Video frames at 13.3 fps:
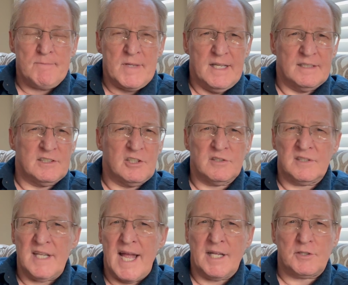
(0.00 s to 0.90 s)
It's just
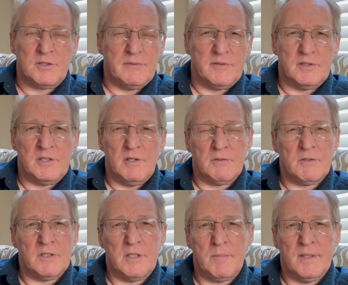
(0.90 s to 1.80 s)
natural for
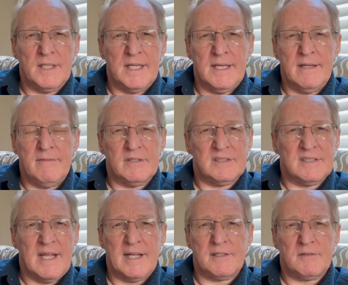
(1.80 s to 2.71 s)
children to believe, it's
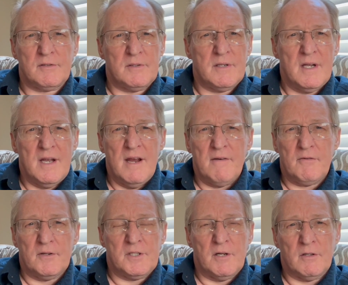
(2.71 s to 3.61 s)
natural
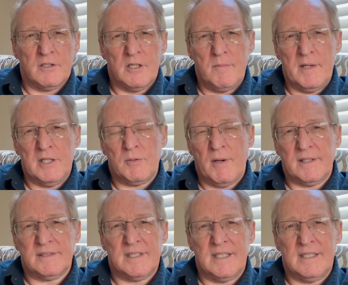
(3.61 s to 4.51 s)
for children to be
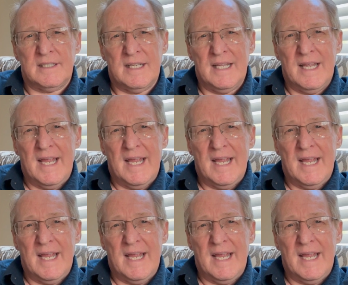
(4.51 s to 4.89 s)
trusting